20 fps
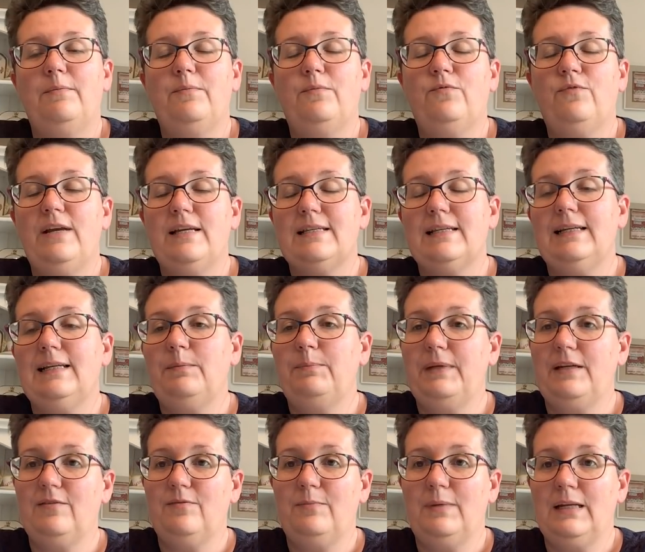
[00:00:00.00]
raise a little
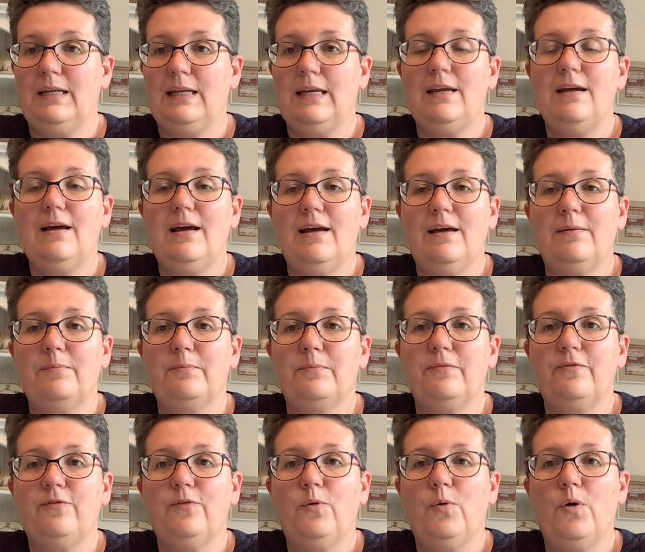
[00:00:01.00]
bit of money
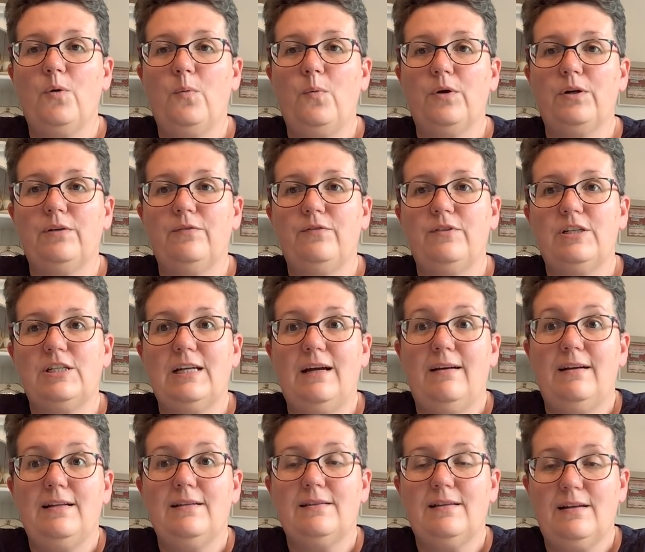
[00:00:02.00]
for one of the
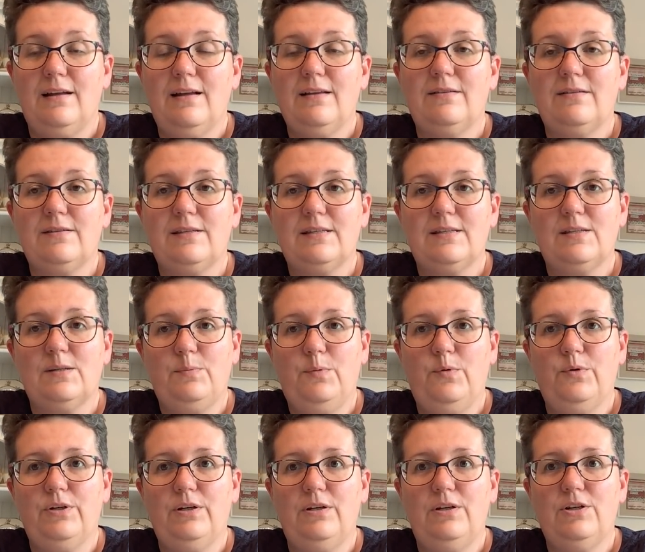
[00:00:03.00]
charities that has
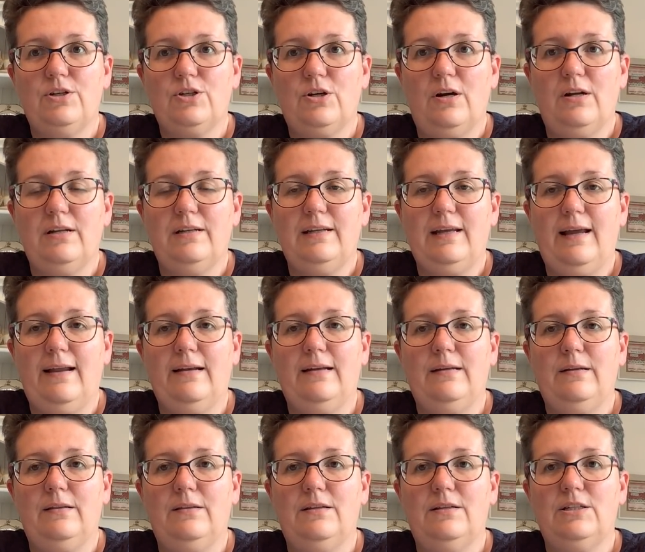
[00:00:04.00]
supported Charlotte, and
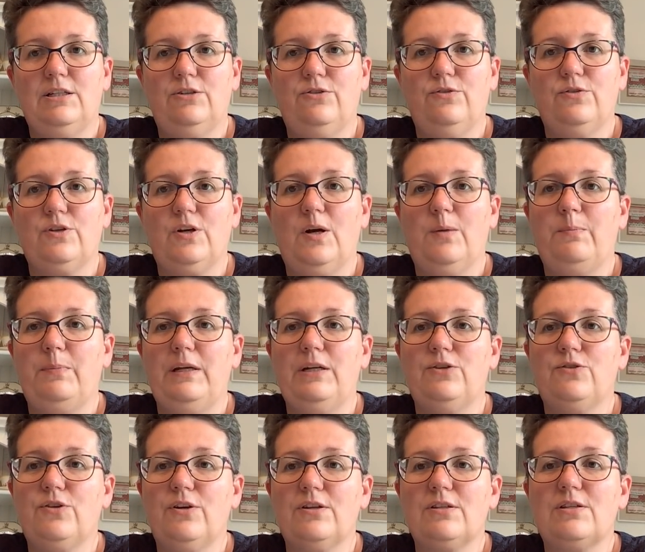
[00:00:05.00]
the Children's Heartbeat
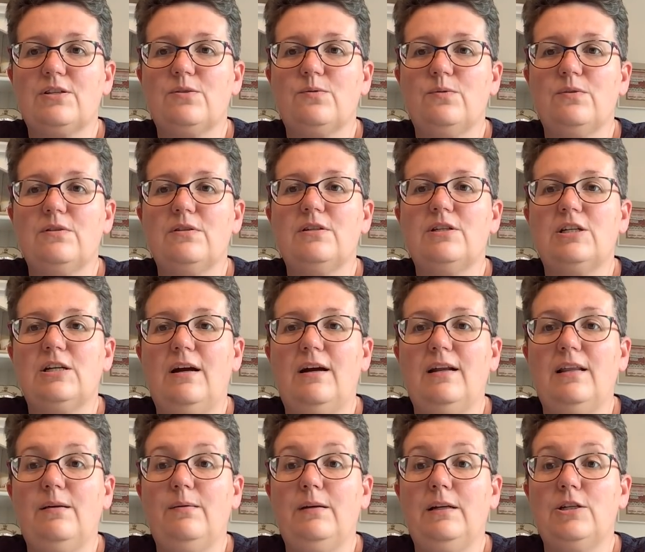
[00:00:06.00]
Trust was the
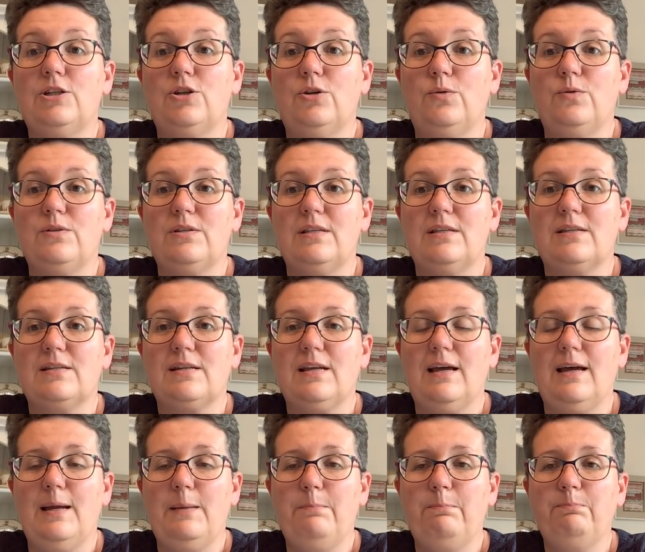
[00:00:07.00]
charity we chose this
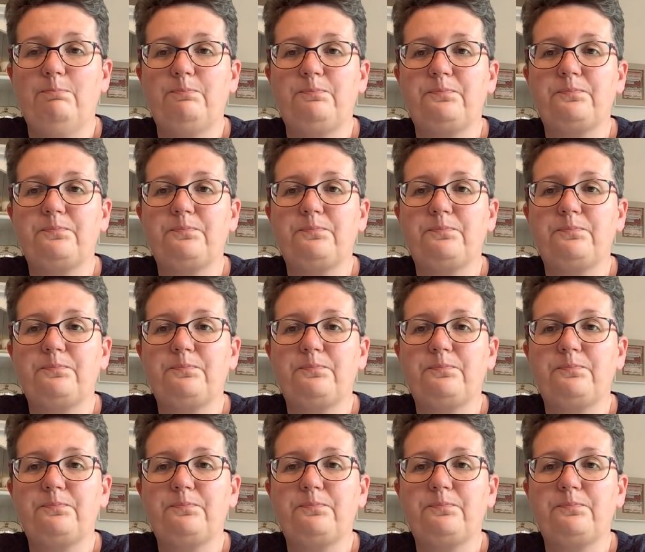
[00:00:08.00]
time.